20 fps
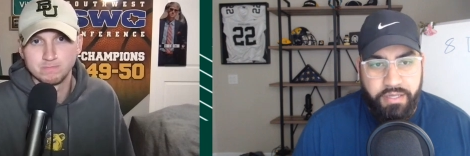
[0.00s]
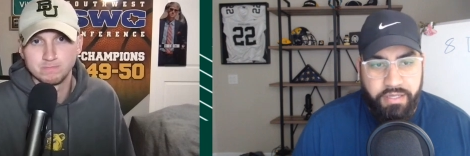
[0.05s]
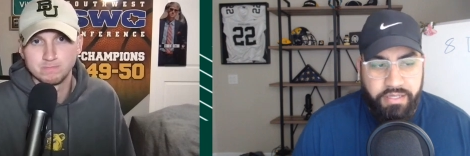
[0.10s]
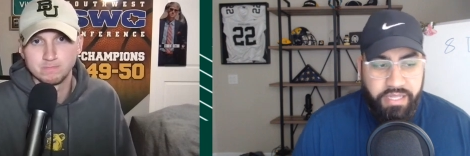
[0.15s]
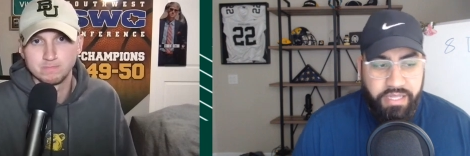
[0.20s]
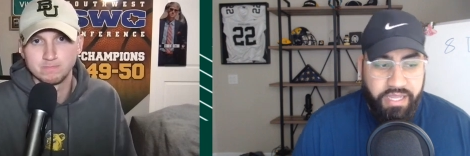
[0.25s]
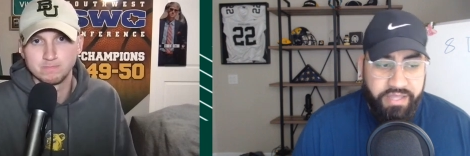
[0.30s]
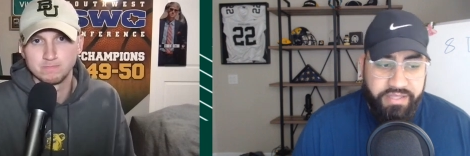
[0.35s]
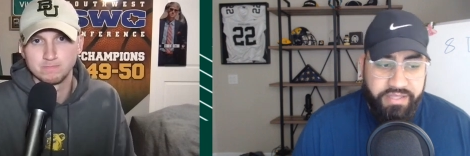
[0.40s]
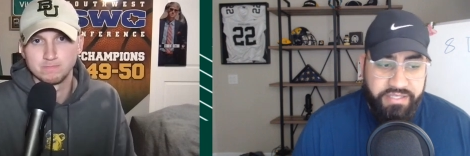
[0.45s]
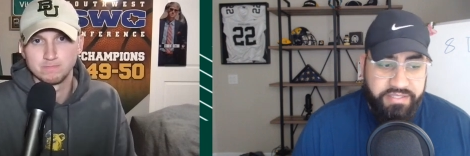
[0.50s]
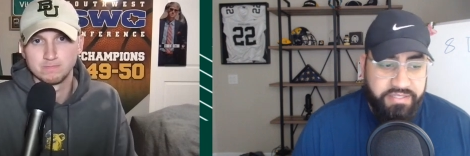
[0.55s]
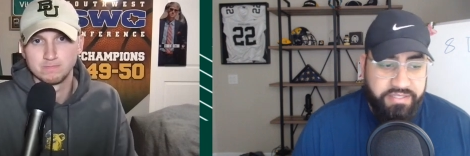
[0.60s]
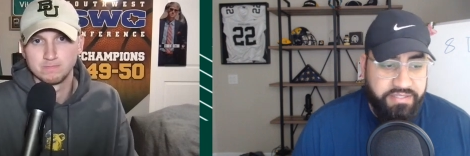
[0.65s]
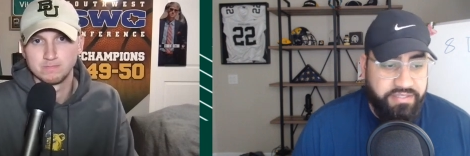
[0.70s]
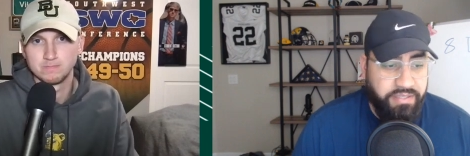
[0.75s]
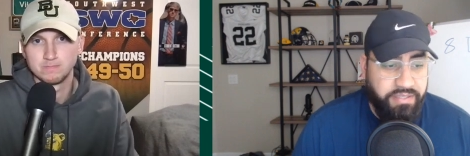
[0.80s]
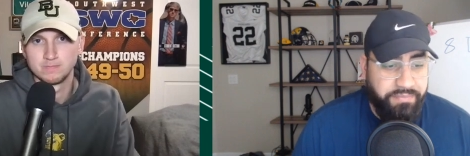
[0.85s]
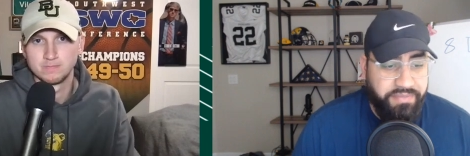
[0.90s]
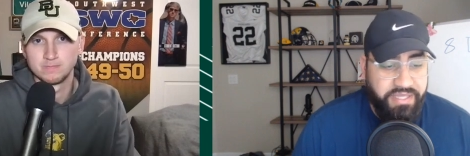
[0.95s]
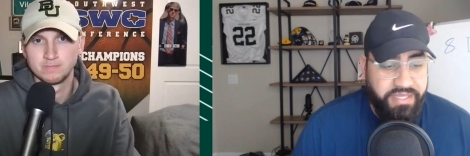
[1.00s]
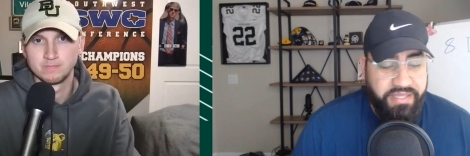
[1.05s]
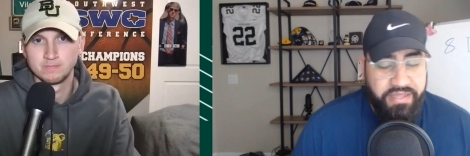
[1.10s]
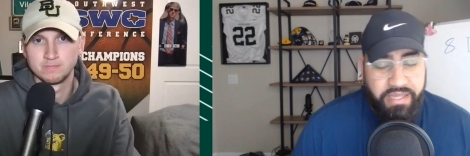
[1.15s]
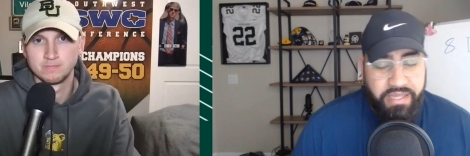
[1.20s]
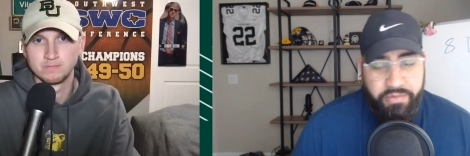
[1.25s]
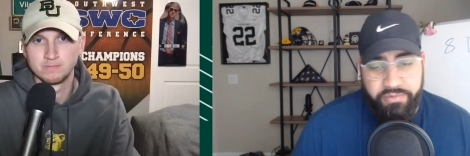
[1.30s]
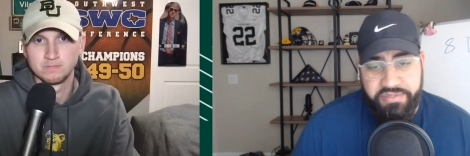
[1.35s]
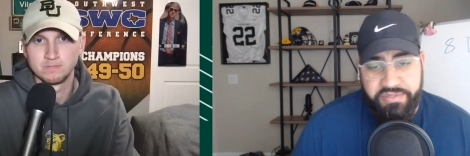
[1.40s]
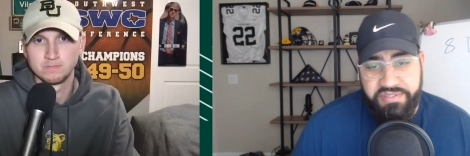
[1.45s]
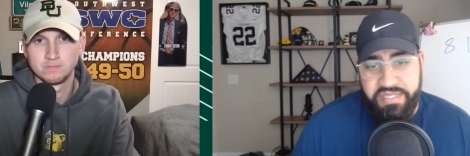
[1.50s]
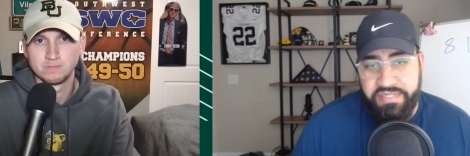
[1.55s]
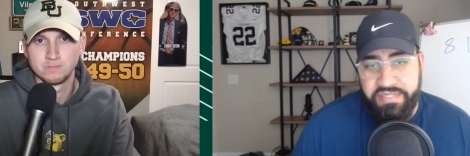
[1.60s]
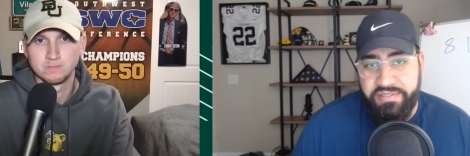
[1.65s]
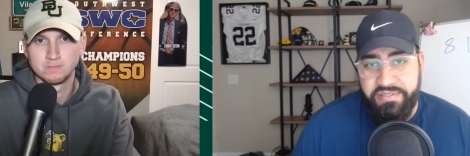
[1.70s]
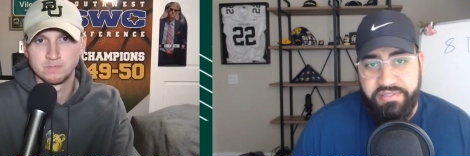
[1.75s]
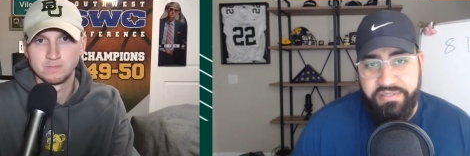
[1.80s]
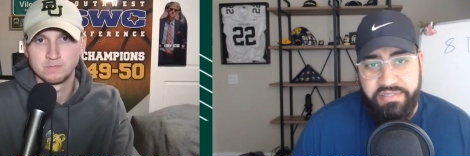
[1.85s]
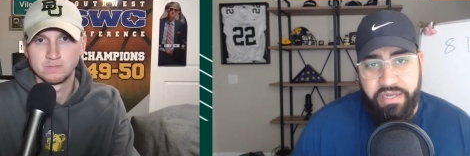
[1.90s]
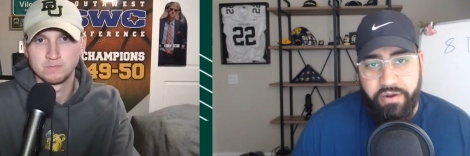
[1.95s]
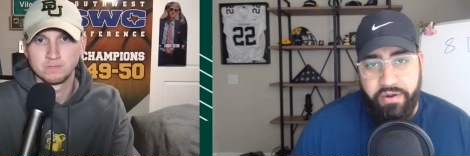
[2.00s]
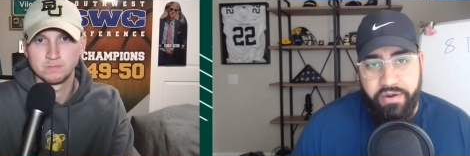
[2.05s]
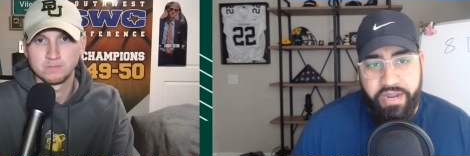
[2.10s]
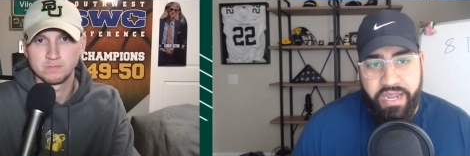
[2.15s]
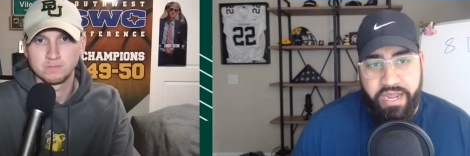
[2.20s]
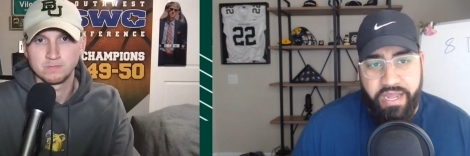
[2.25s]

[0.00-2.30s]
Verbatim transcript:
Speaker 1: Yeah, this is something that was necessary.